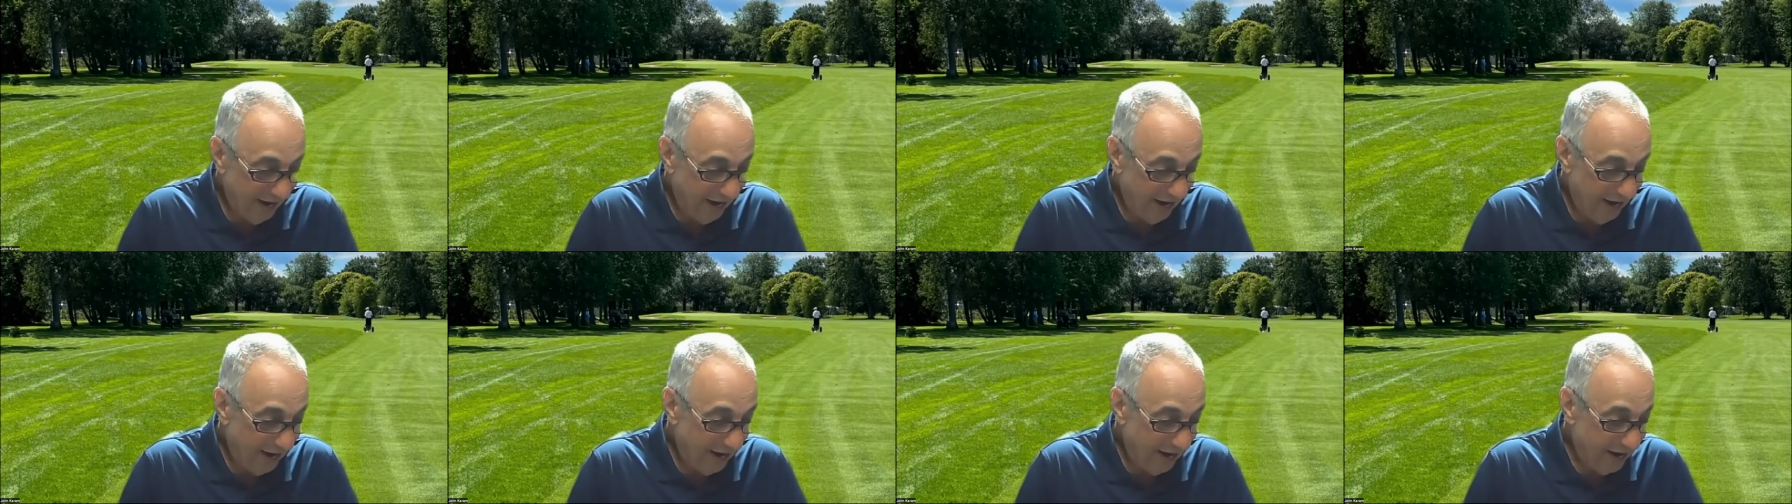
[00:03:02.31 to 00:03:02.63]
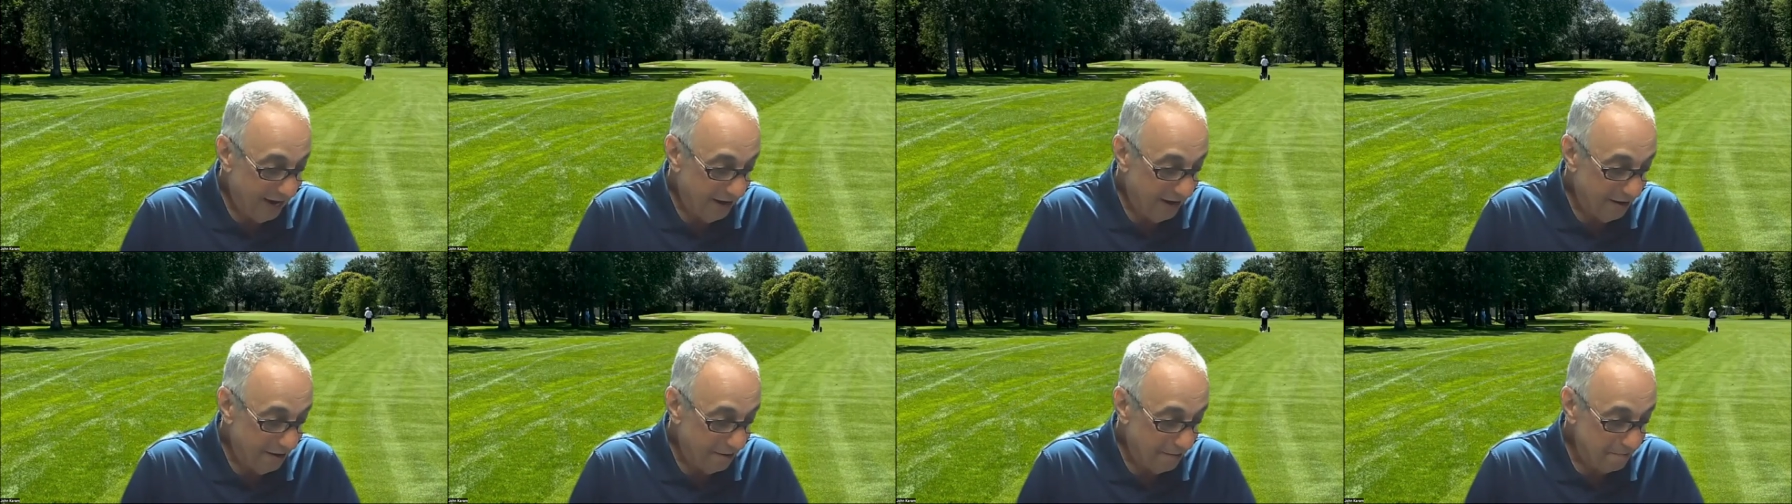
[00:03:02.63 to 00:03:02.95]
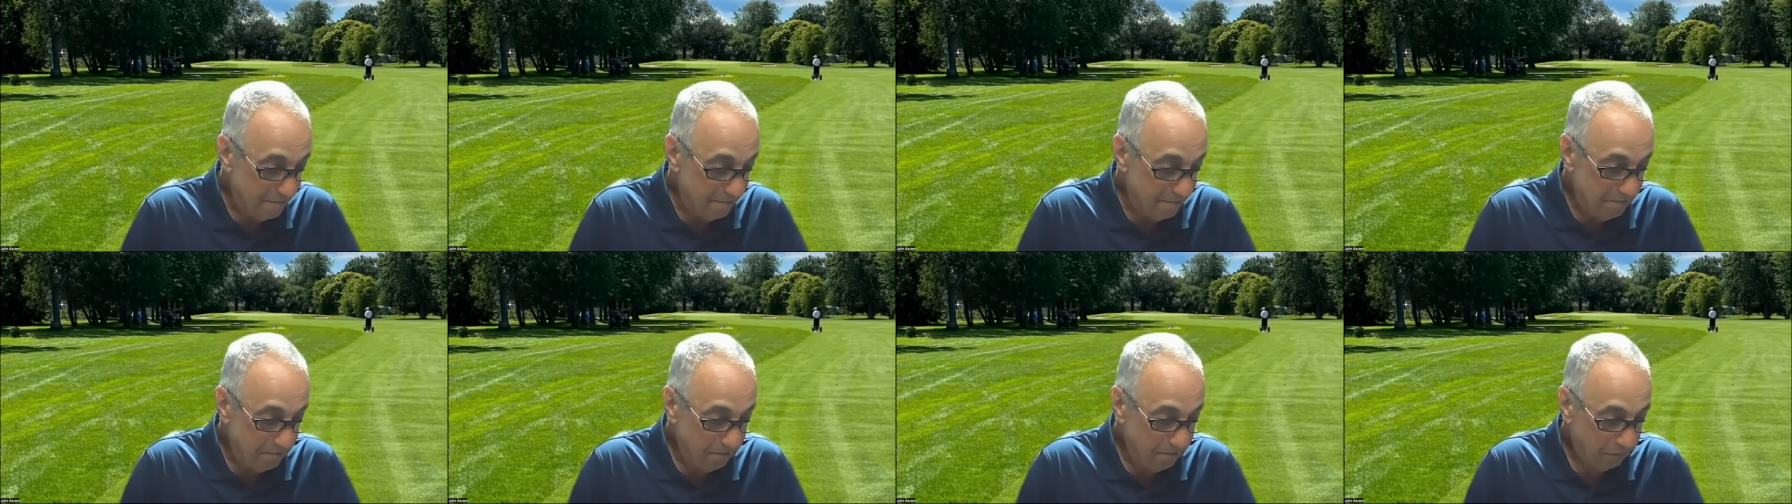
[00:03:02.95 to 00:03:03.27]

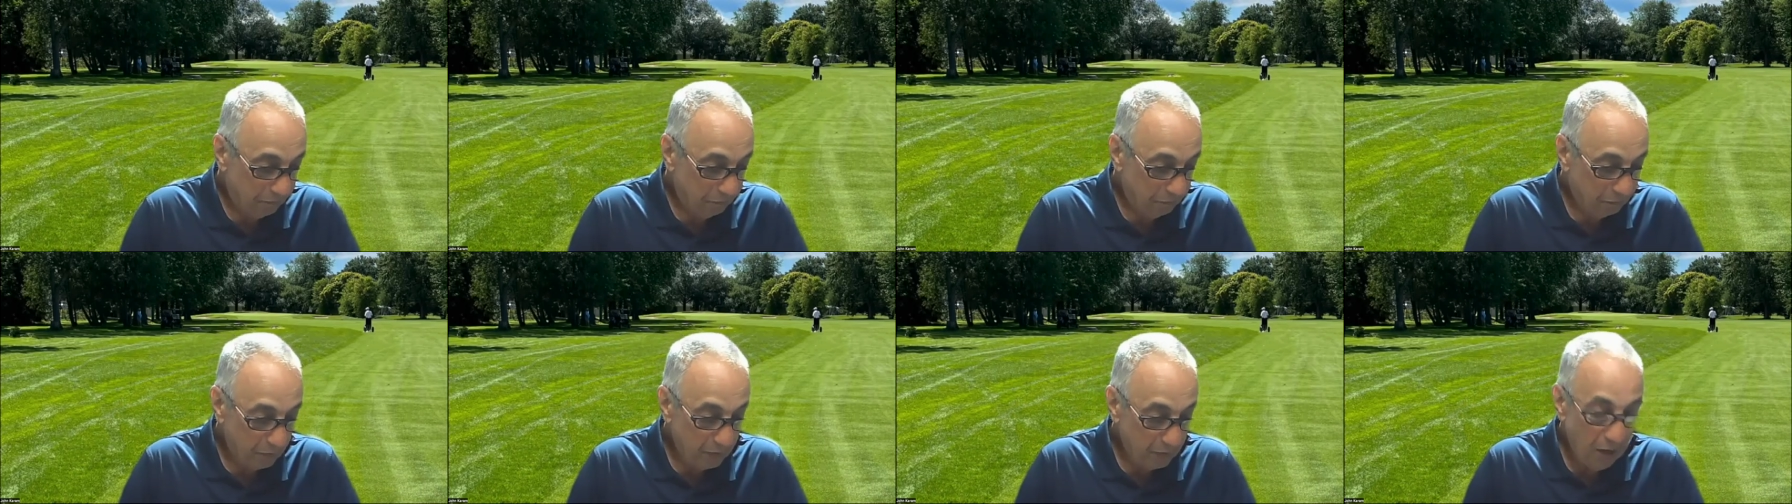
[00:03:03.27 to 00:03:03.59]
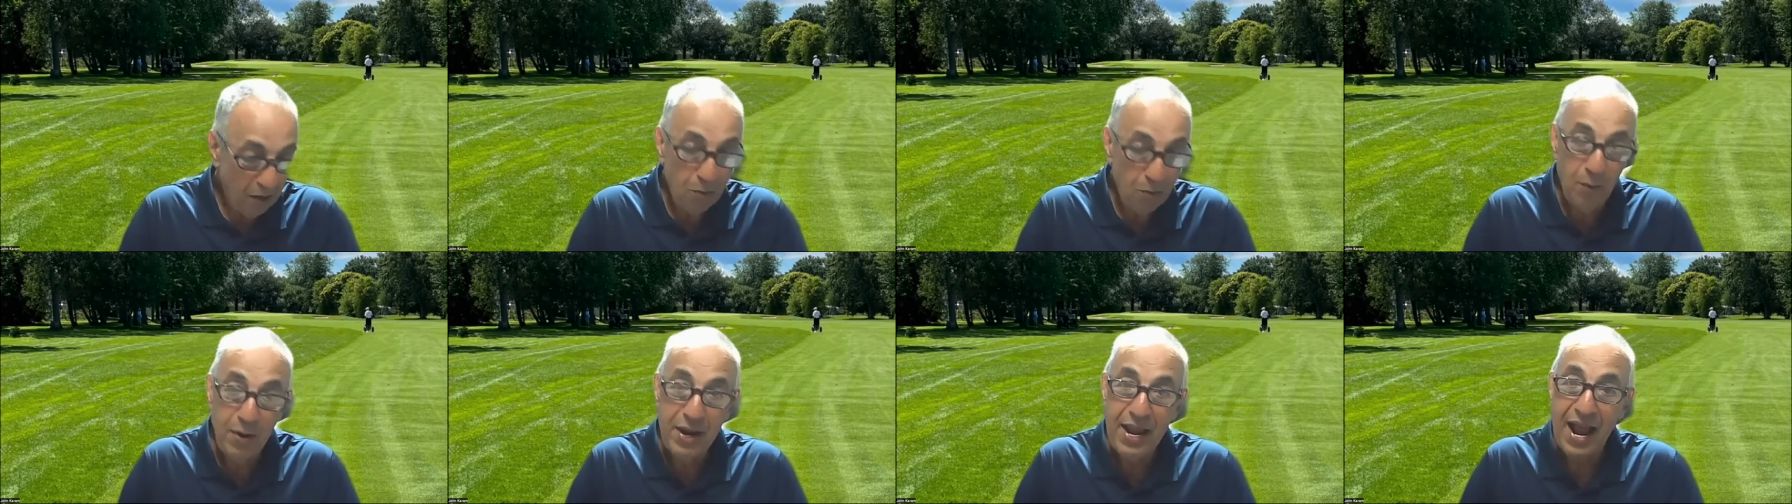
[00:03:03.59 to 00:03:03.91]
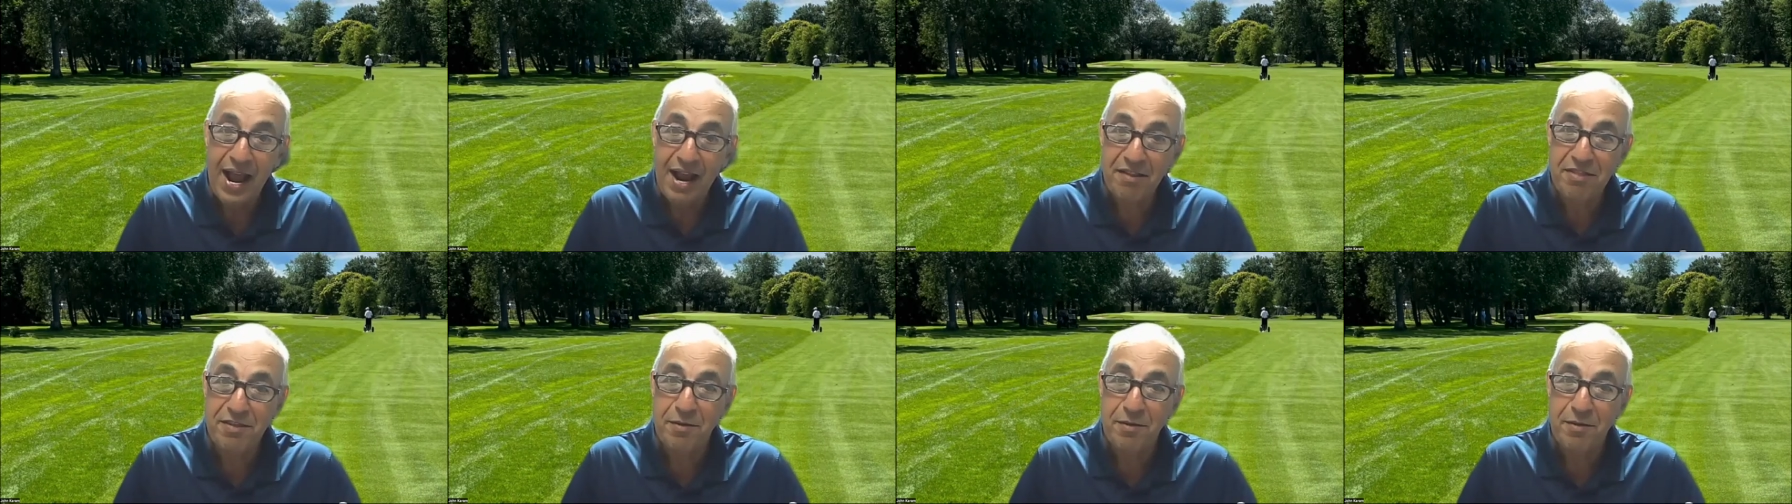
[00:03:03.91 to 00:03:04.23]
Um, we had